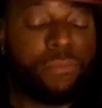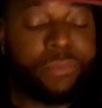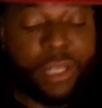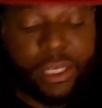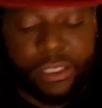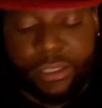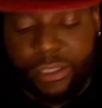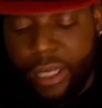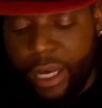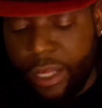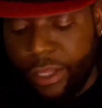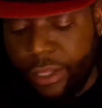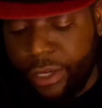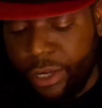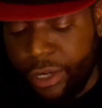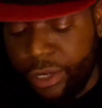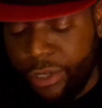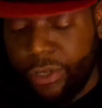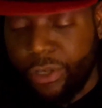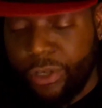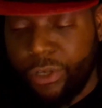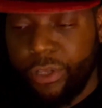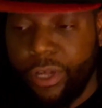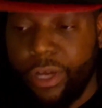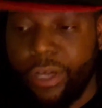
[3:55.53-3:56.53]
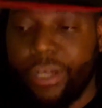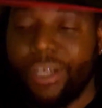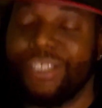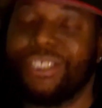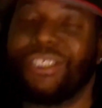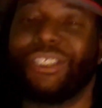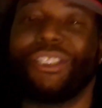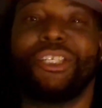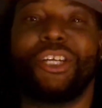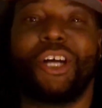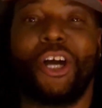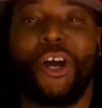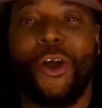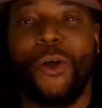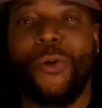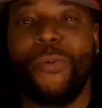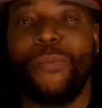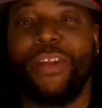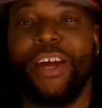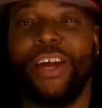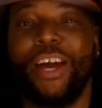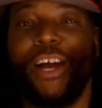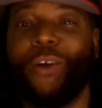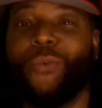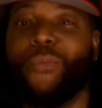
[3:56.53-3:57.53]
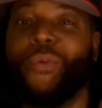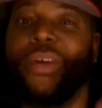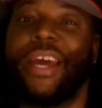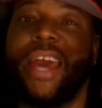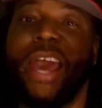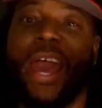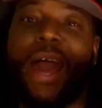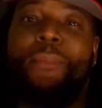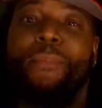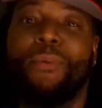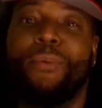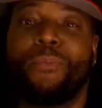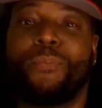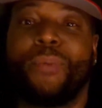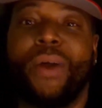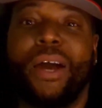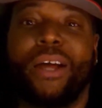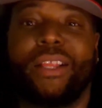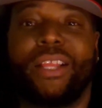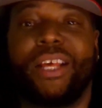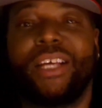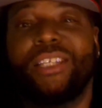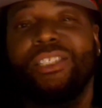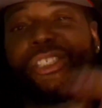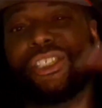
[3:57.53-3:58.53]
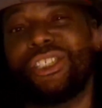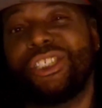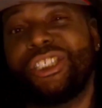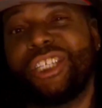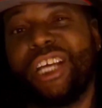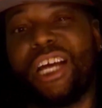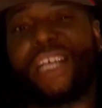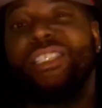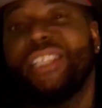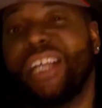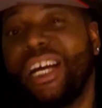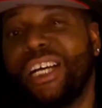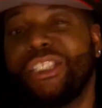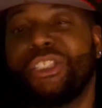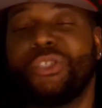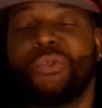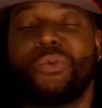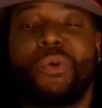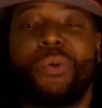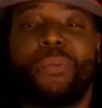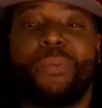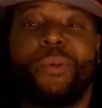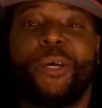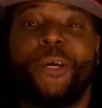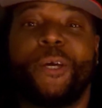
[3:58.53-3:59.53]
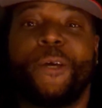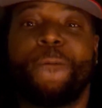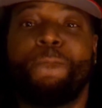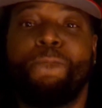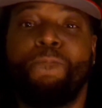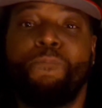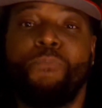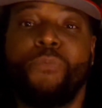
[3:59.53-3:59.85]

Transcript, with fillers: that's neither here nor there because she's home now. We happy about that. So shouts out to her, man.